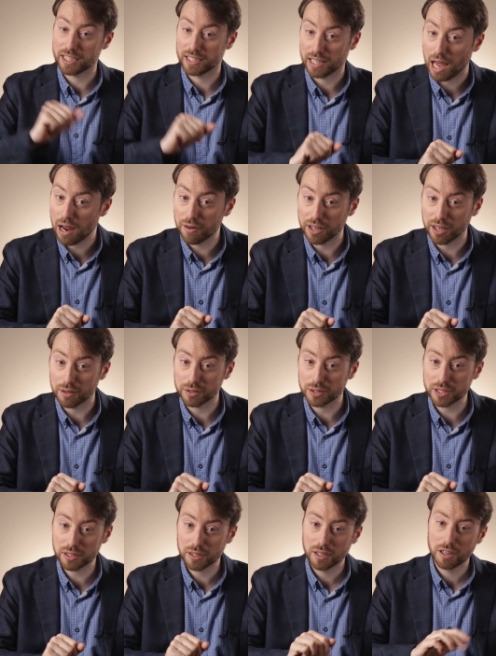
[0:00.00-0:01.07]

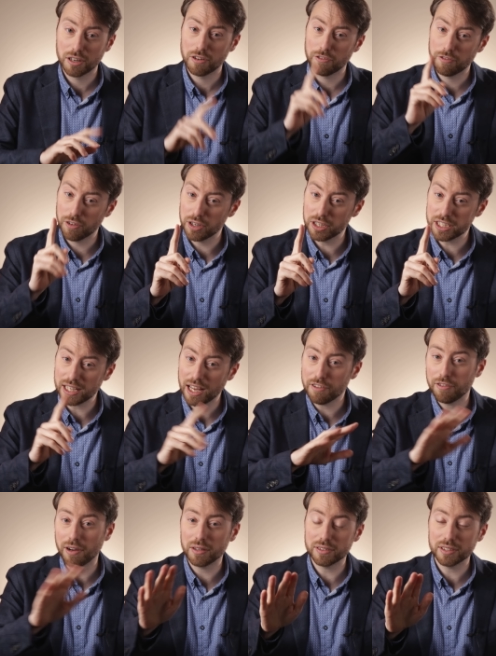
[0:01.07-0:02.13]
scenarios. First, I
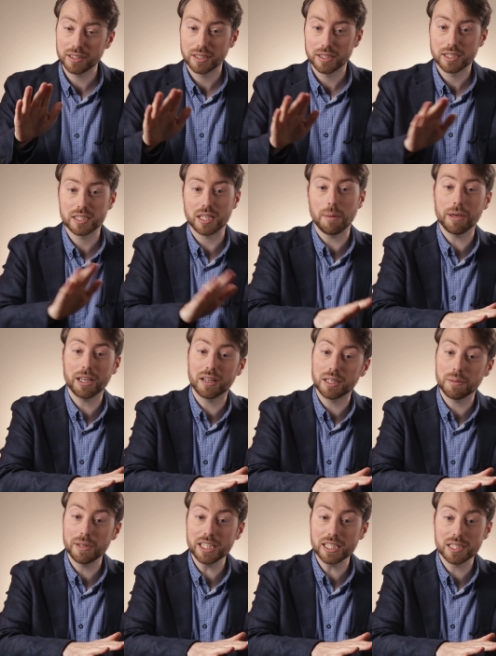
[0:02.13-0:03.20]
found some
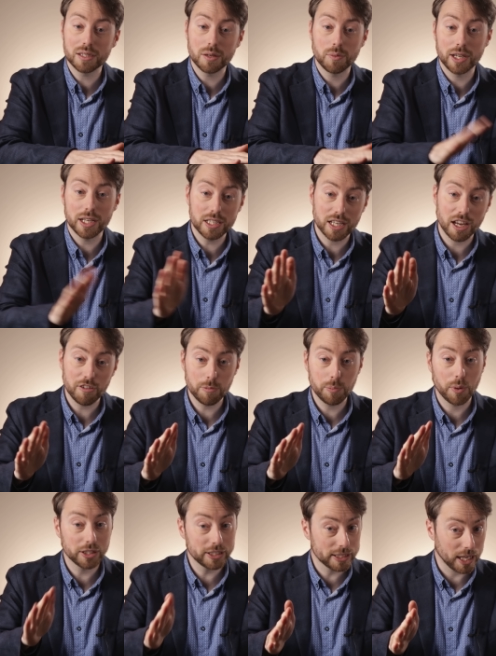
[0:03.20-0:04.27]
economists which have
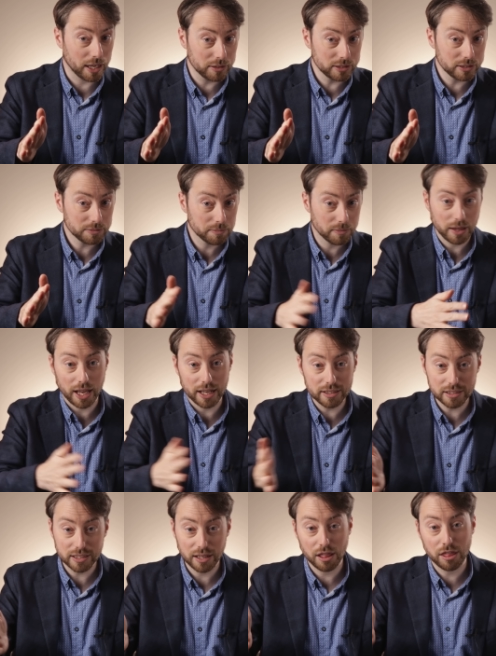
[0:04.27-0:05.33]
pointed out
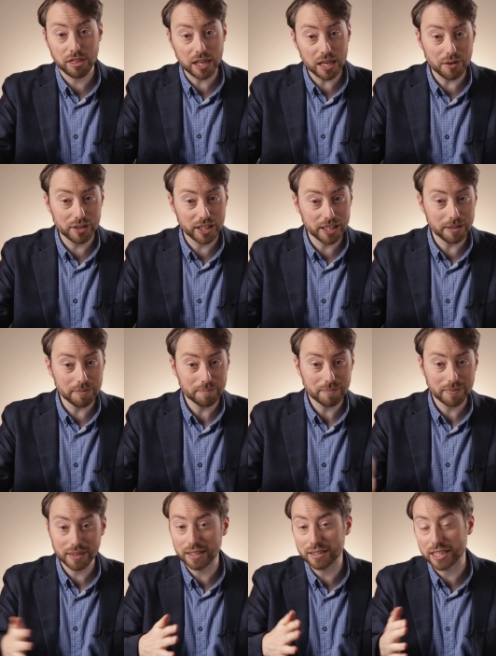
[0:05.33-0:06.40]
that, in theory,
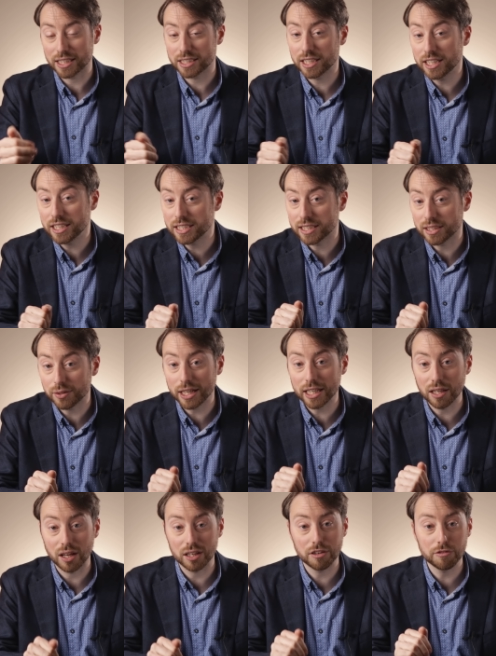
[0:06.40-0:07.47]
there's actually still a
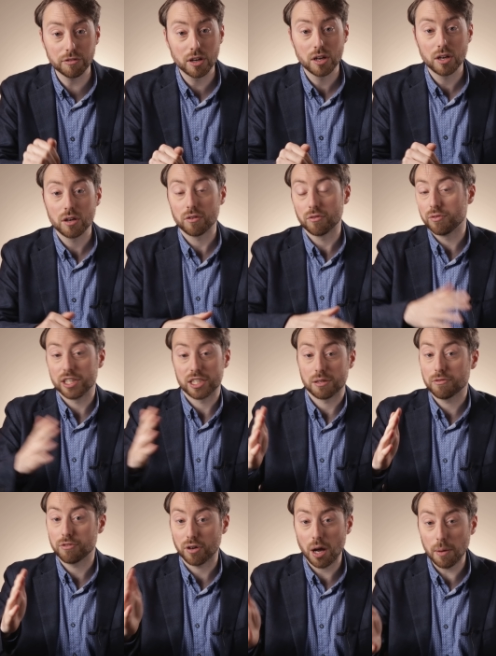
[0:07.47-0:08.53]
lot of
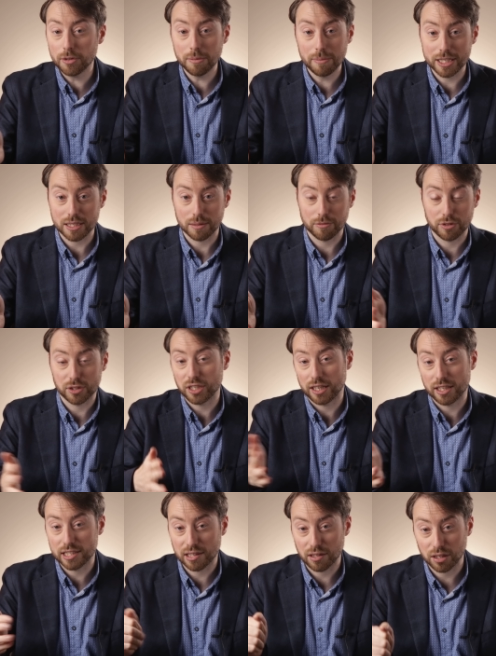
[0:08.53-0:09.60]
reason for optimism for
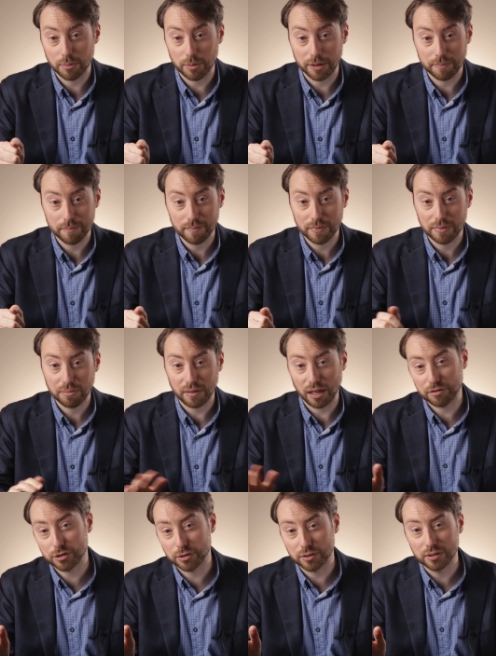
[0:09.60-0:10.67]
China's economy.
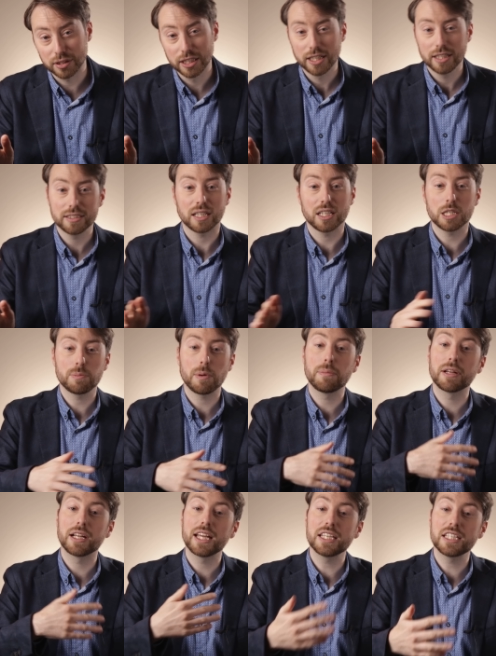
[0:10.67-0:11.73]
After all, China's
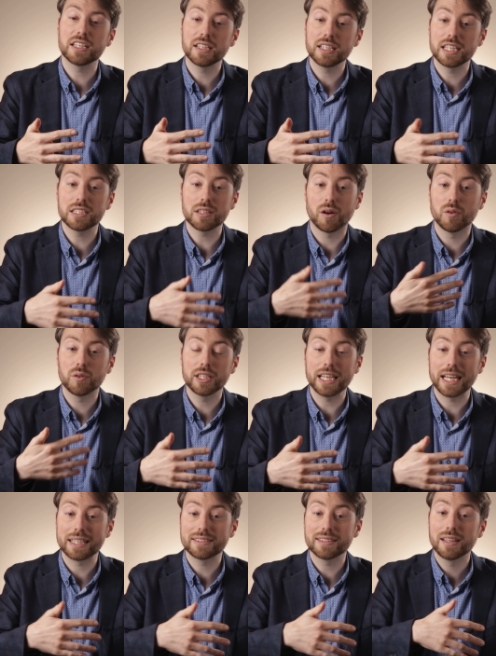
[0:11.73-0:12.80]
population is only
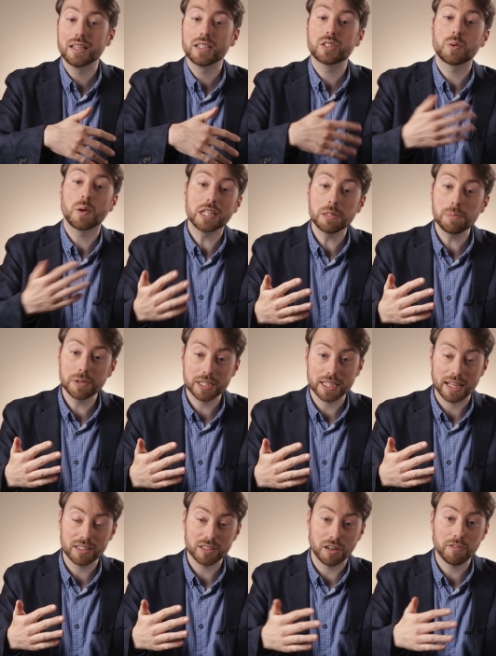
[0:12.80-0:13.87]
at twenty
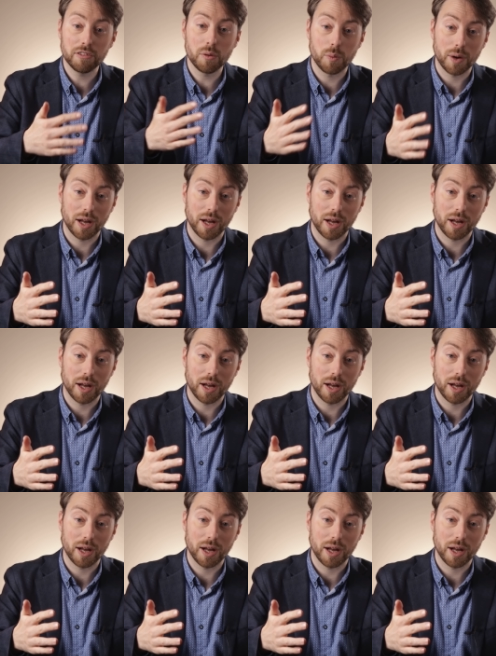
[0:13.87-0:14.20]
percent of the